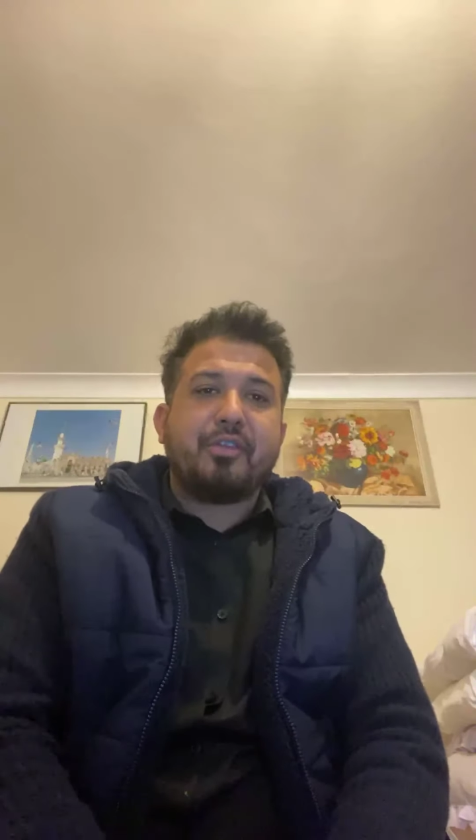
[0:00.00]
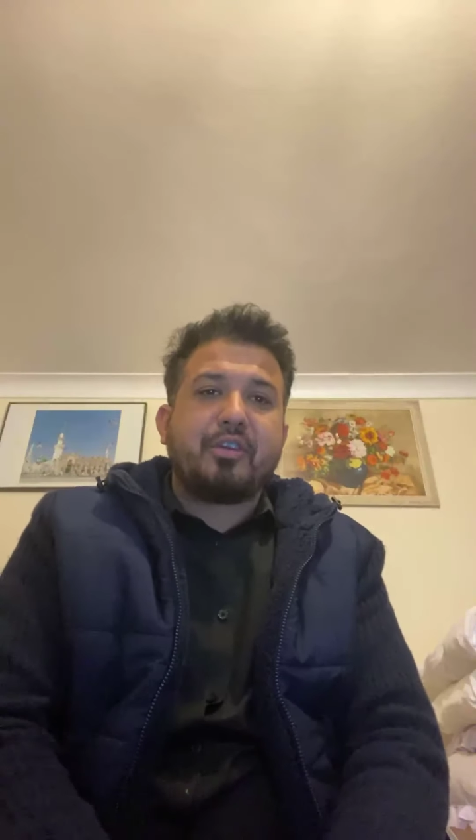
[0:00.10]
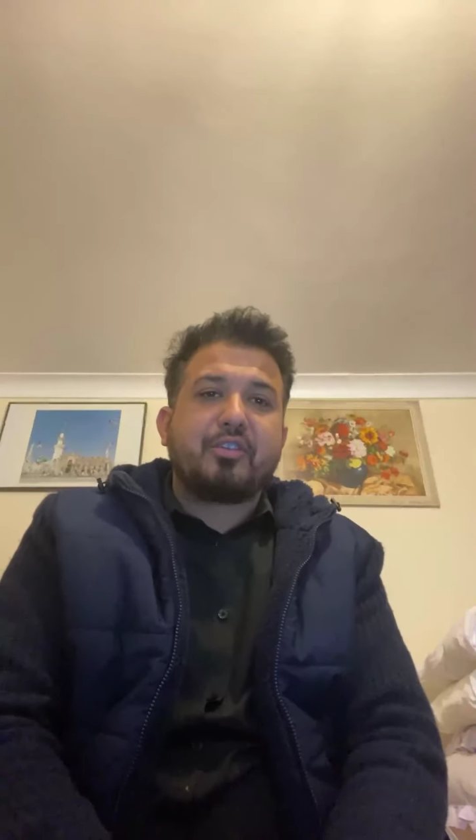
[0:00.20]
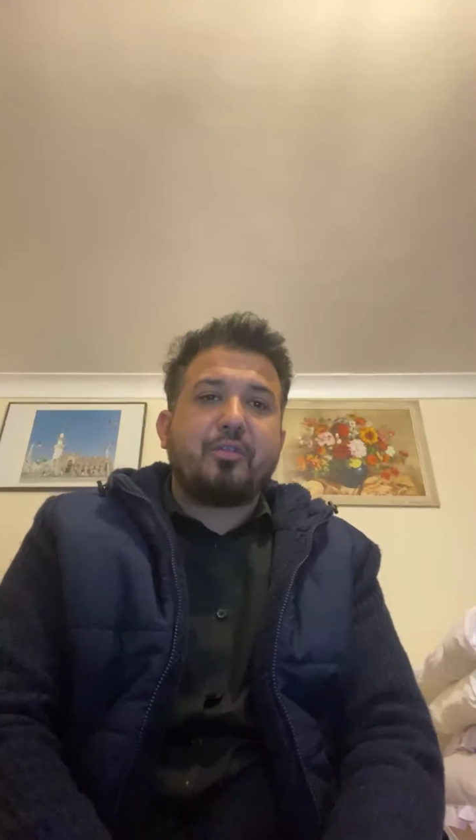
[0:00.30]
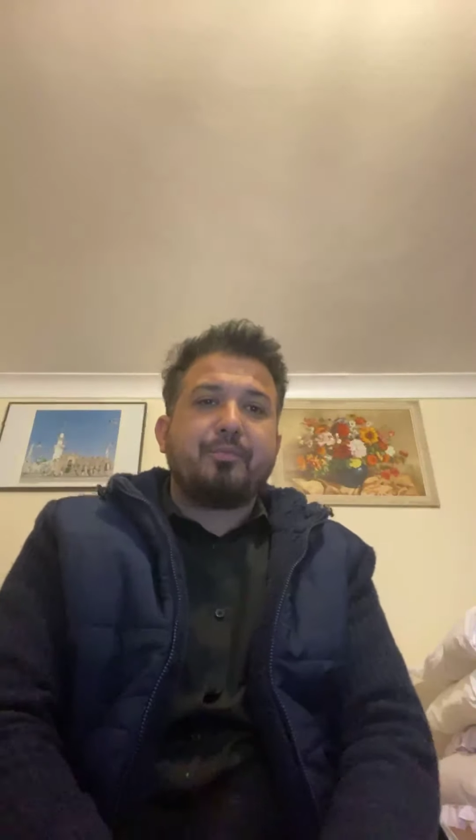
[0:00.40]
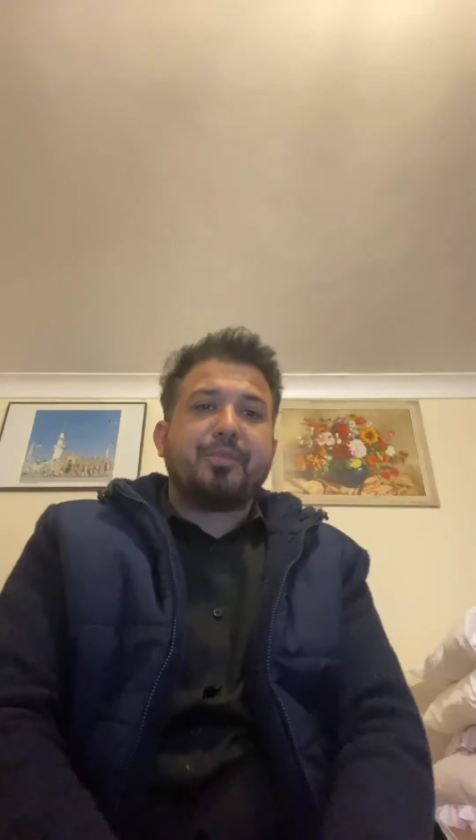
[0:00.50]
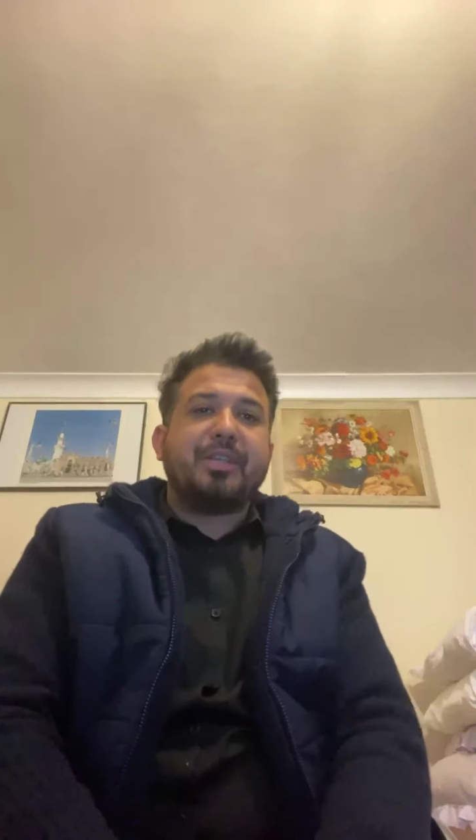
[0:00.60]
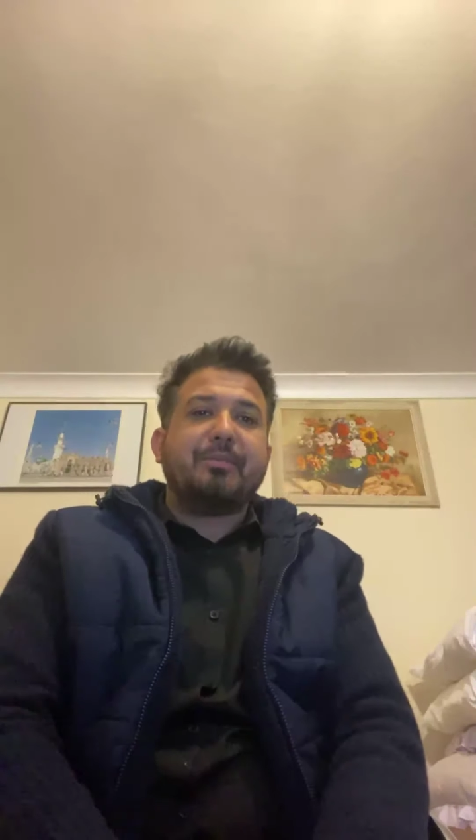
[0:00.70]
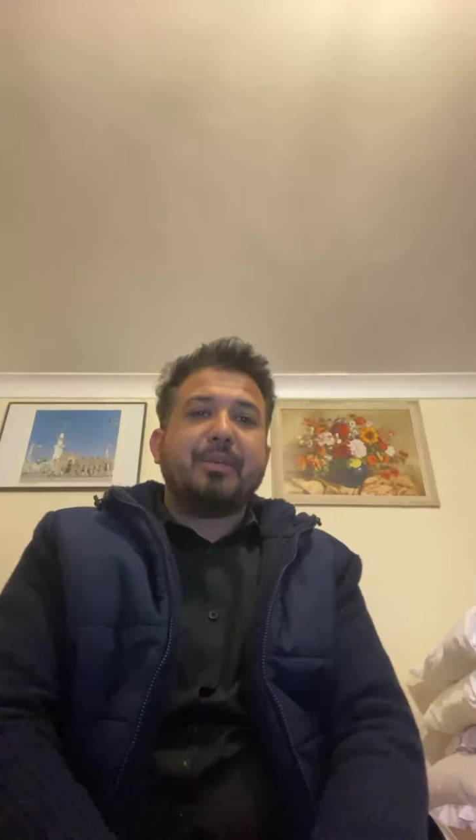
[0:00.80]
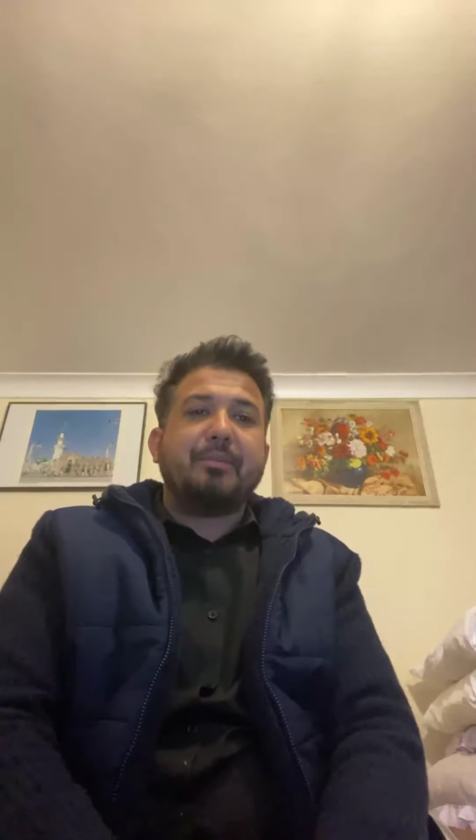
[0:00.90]
the
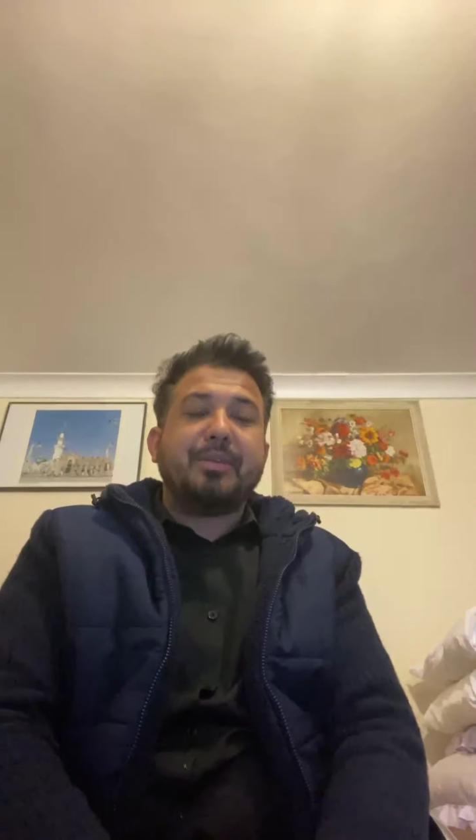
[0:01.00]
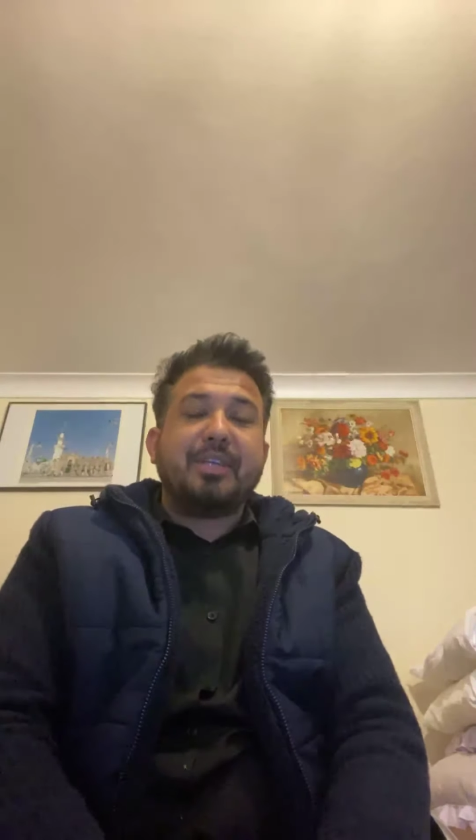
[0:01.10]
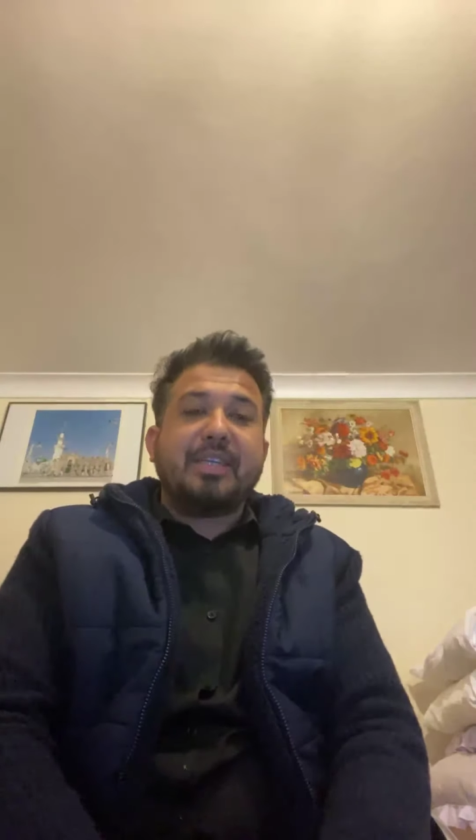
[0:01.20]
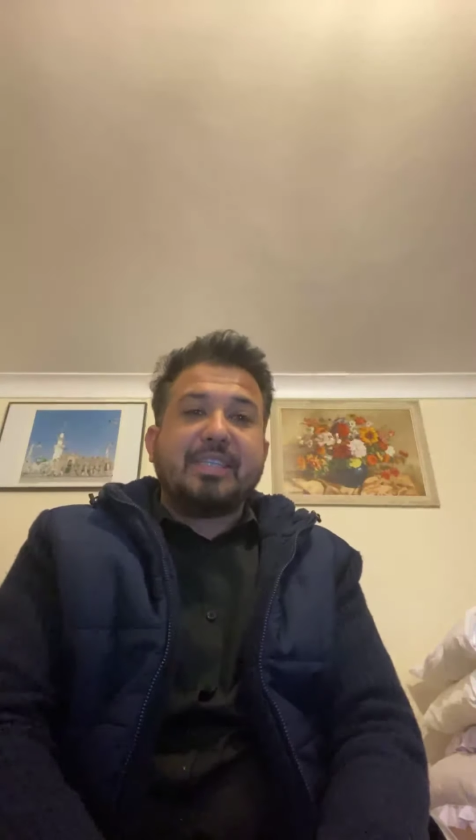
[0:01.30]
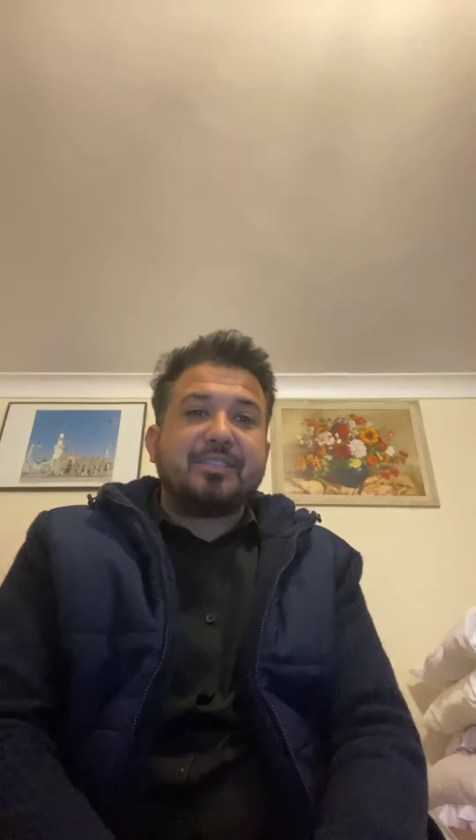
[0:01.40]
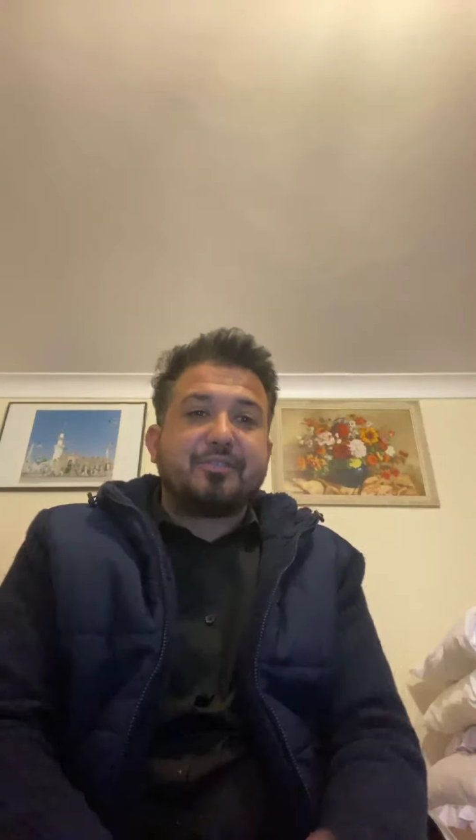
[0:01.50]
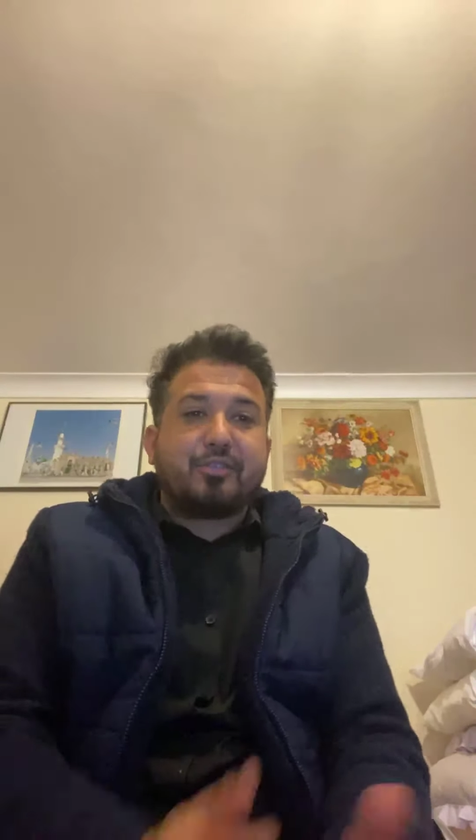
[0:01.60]
company may be in